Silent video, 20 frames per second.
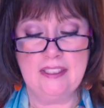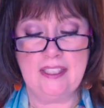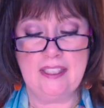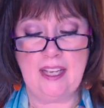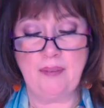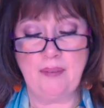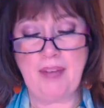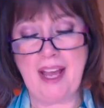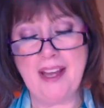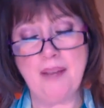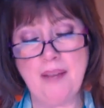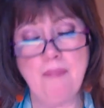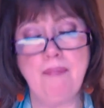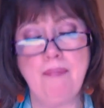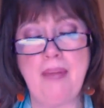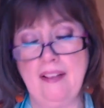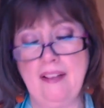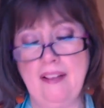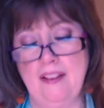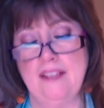kind of
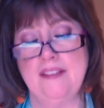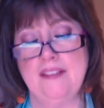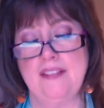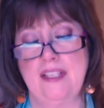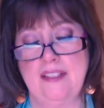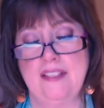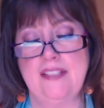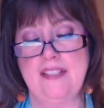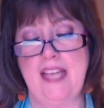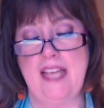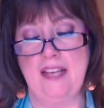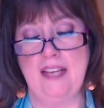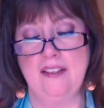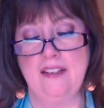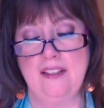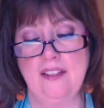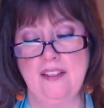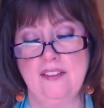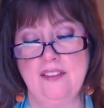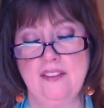balanced on the
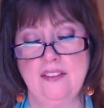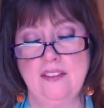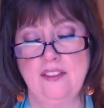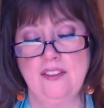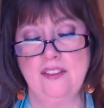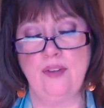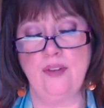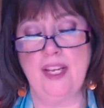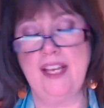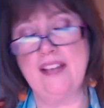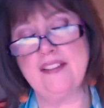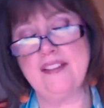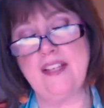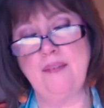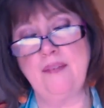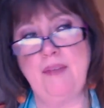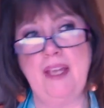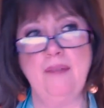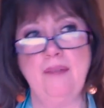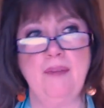tactics. So I guess I
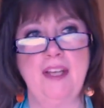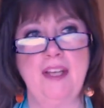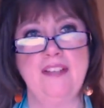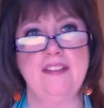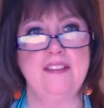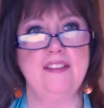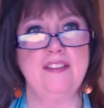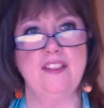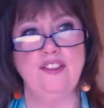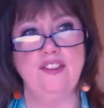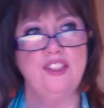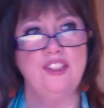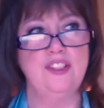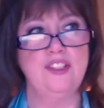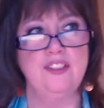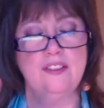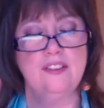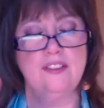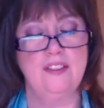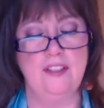make my
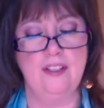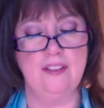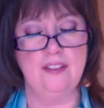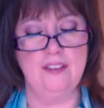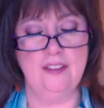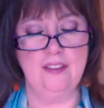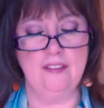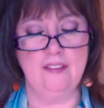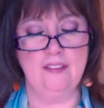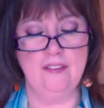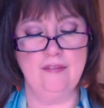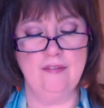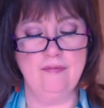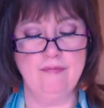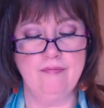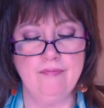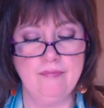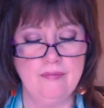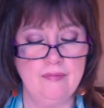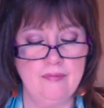decisions
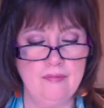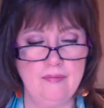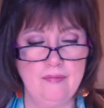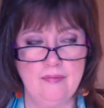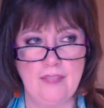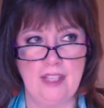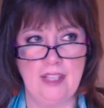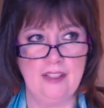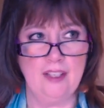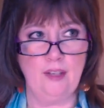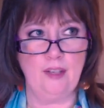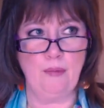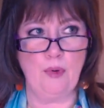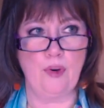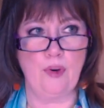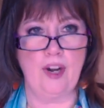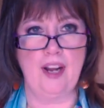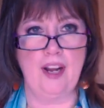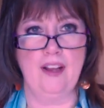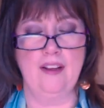a little
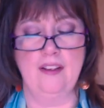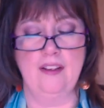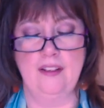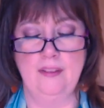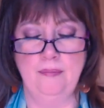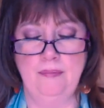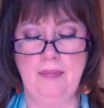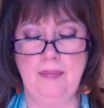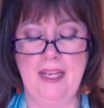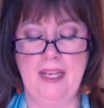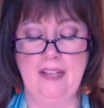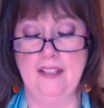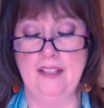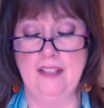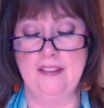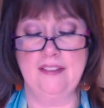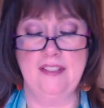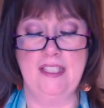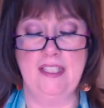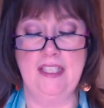more
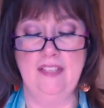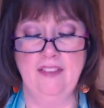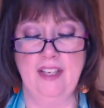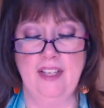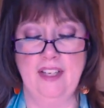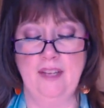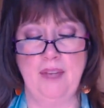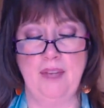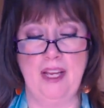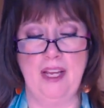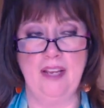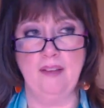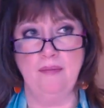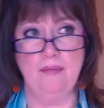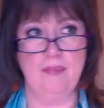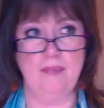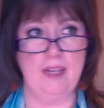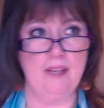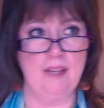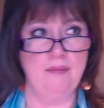balanced even.
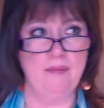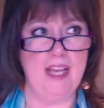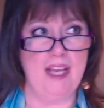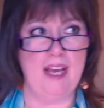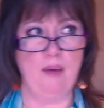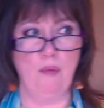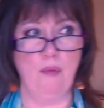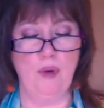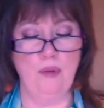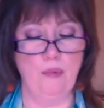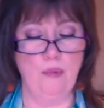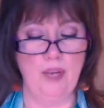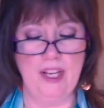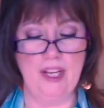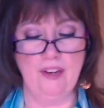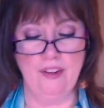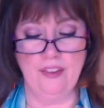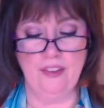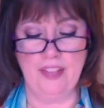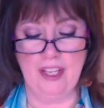I'm not one way
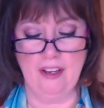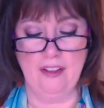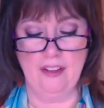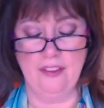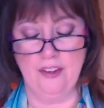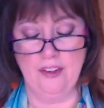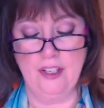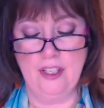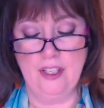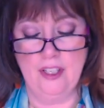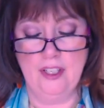or the other.